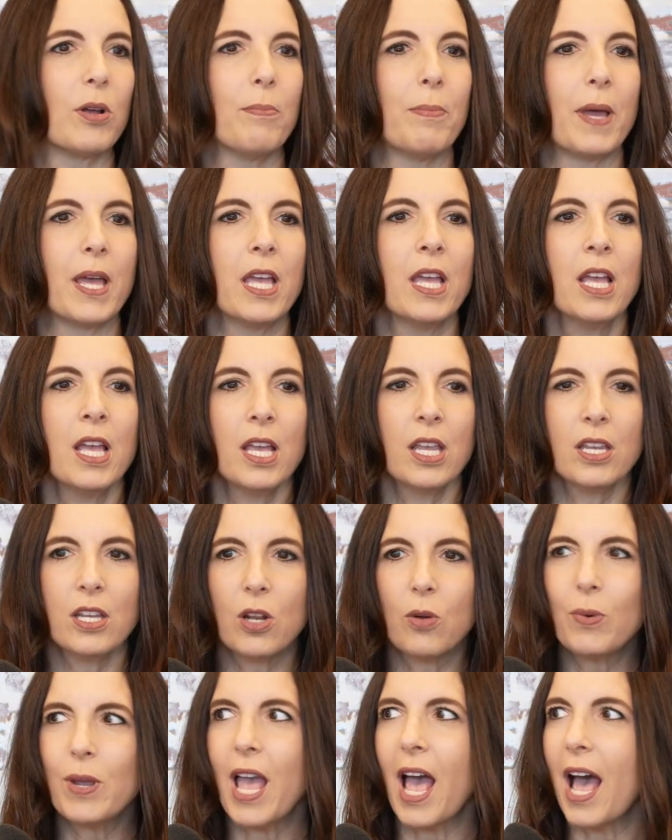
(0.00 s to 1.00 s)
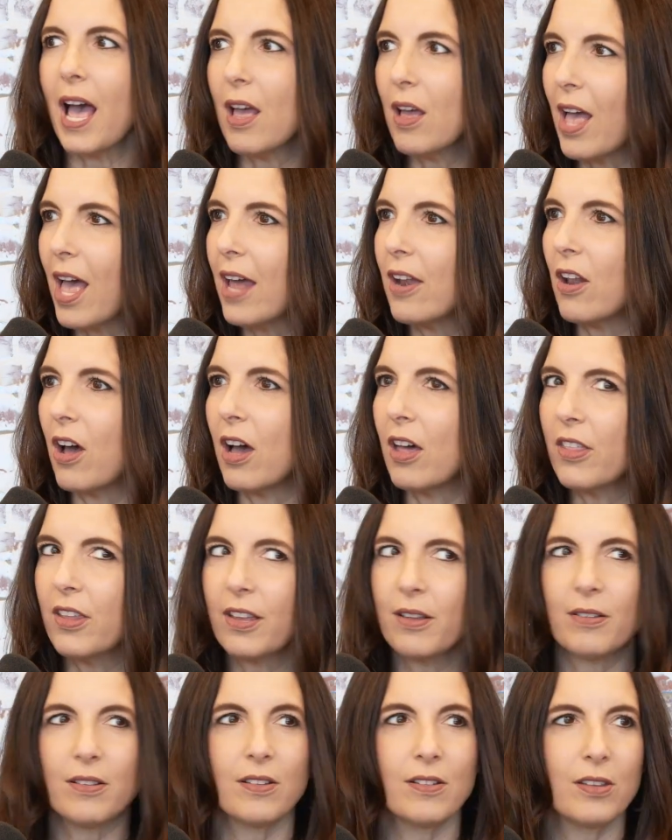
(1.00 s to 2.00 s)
But, we had all the,